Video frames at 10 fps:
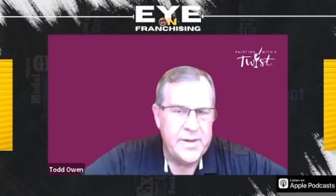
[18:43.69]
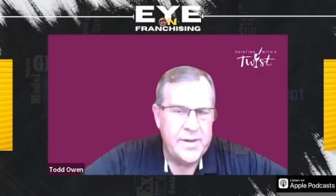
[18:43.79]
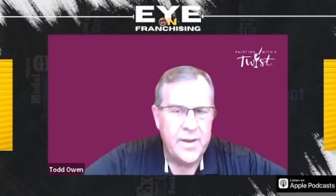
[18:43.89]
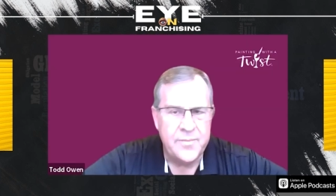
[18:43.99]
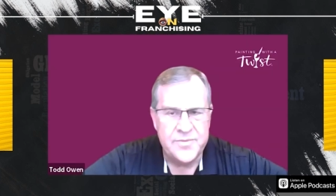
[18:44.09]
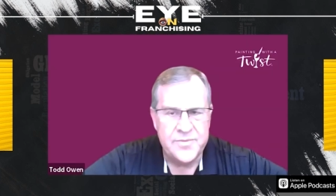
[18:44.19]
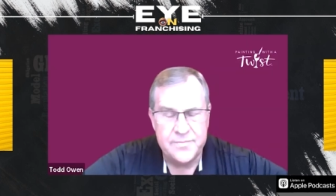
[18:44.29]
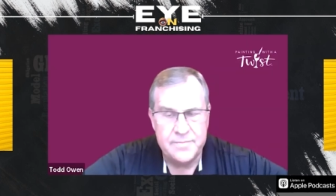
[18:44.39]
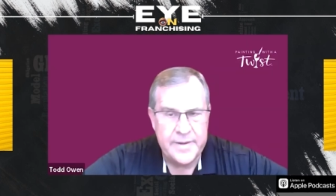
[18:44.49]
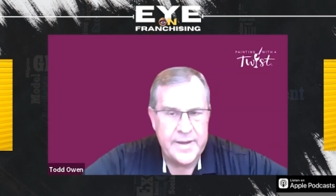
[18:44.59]
you know, I
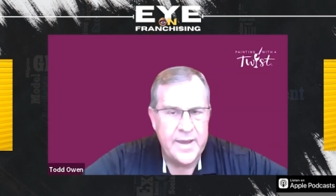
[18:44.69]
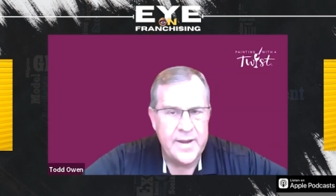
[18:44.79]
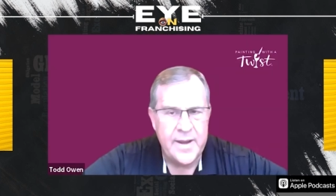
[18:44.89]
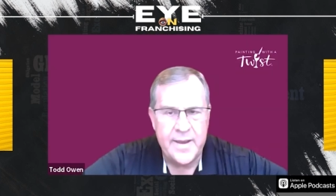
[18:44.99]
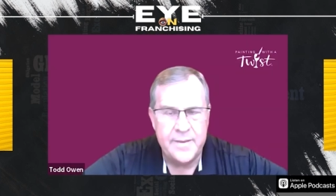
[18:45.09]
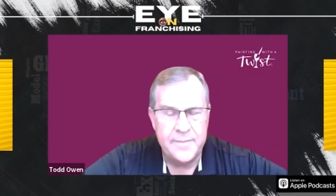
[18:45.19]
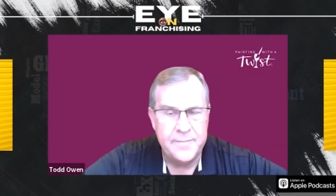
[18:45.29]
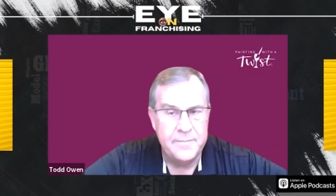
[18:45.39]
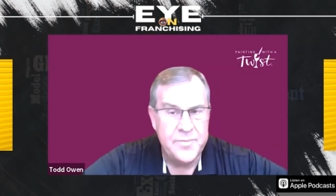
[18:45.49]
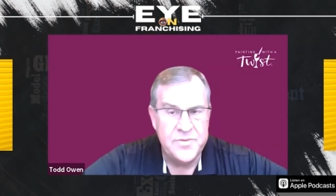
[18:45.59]
was, again, I,
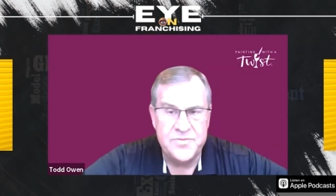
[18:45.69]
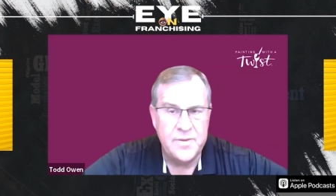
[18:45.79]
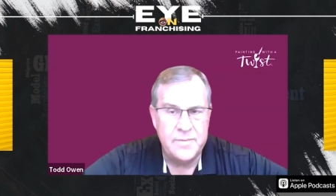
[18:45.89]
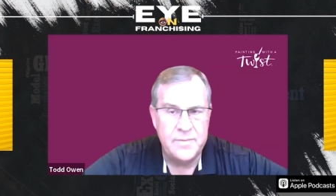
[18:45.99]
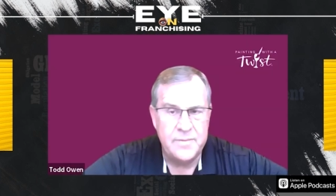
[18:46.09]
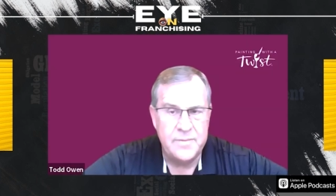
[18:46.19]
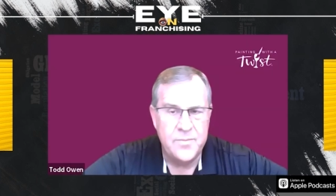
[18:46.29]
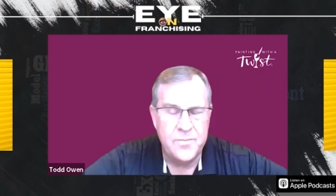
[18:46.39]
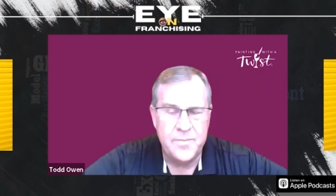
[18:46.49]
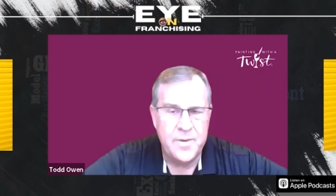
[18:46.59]
you
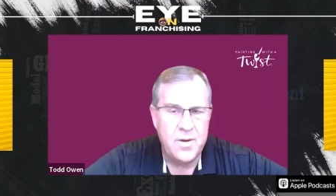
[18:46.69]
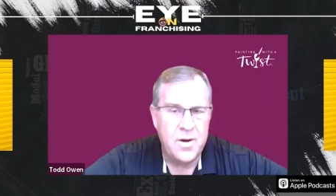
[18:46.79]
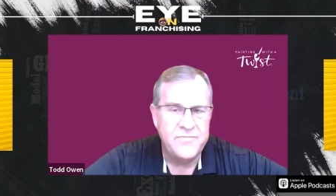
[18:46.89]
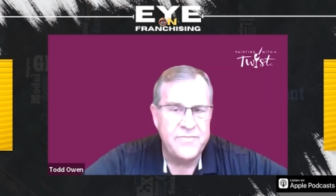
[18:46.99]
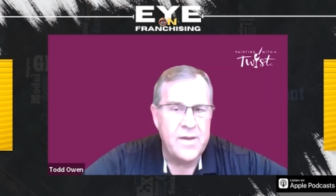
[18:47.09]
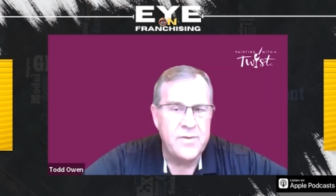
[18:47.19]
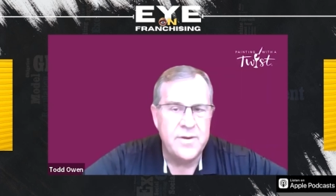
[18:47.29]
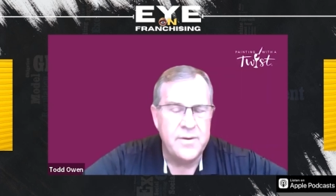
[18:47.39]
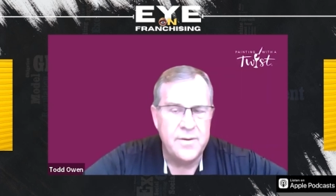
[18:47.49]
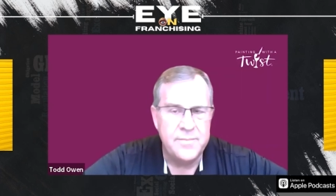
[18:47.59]
know, our
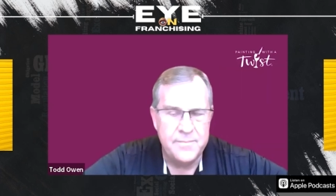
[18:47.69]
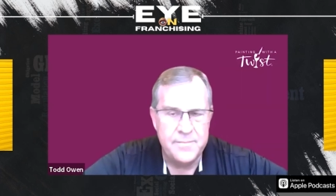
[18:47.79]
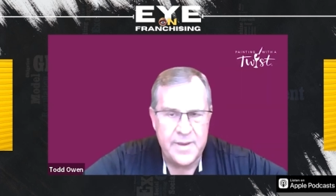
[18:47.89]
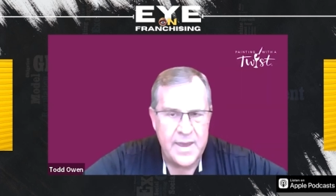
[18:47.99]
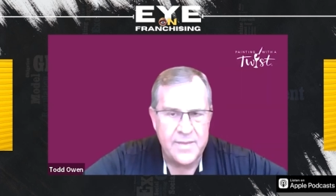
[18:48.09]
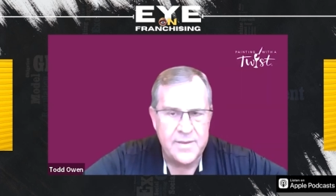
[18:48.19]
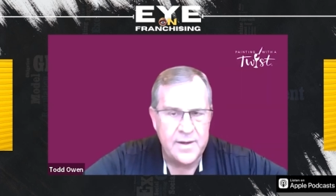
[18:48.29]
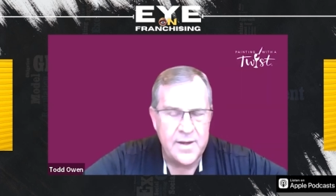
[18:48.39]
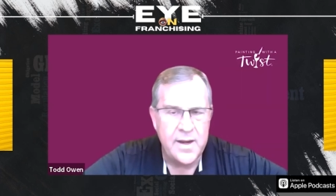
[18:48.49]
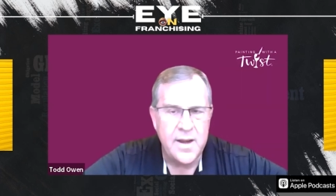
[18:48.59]
founder,
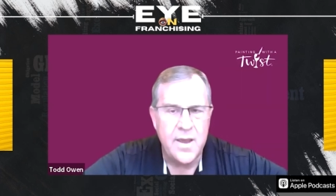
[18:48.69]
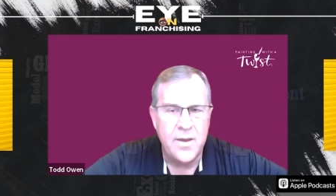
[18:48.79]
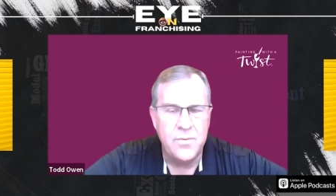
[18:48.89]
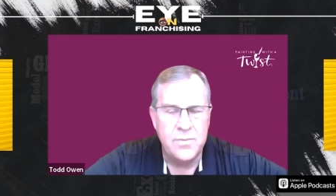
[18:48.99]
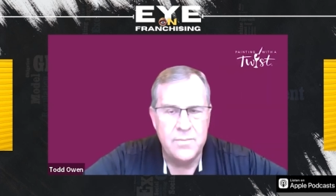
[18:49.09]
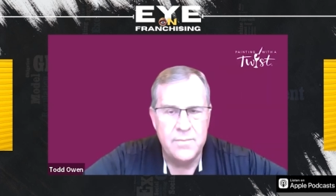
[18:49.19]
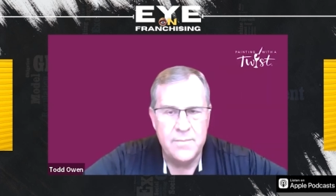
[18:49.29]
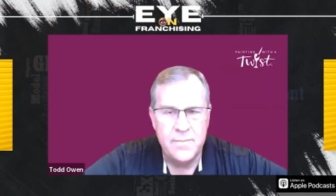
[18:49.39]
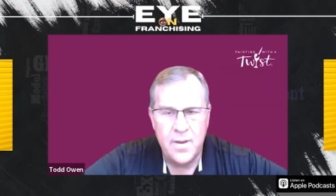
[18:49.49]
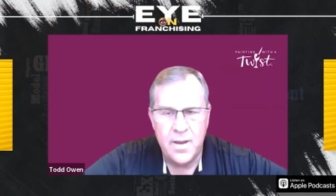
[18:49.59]
Kathy Dino,
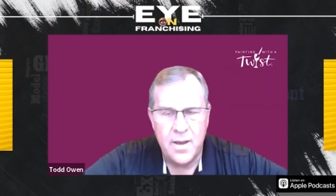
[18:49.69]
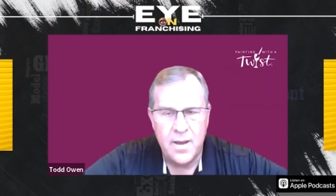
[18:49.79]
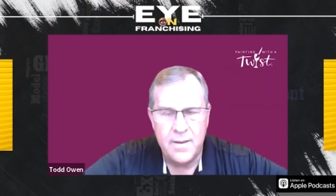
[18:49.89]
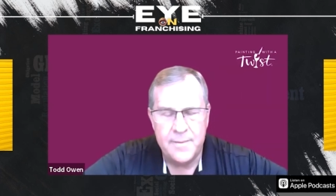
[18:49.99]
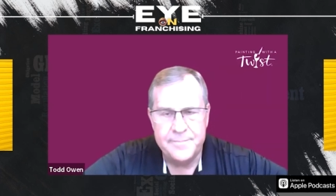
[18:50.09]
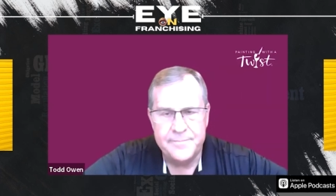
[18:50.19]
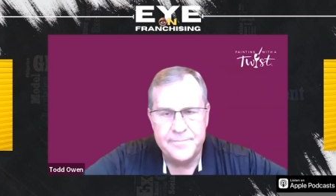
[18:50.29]
uh,